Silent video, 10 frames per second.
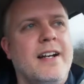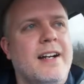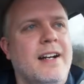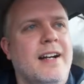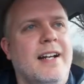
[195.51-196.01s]

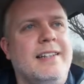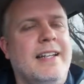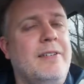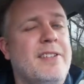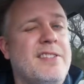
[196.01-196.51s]
I
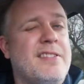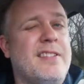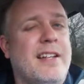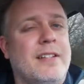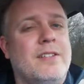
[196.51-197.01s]
think it was
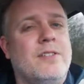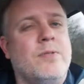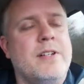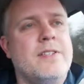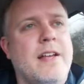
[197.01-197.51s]
like
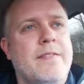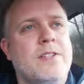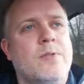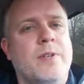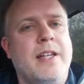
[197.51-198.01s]

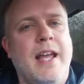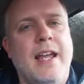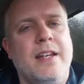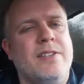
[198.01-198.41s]
$27, $28.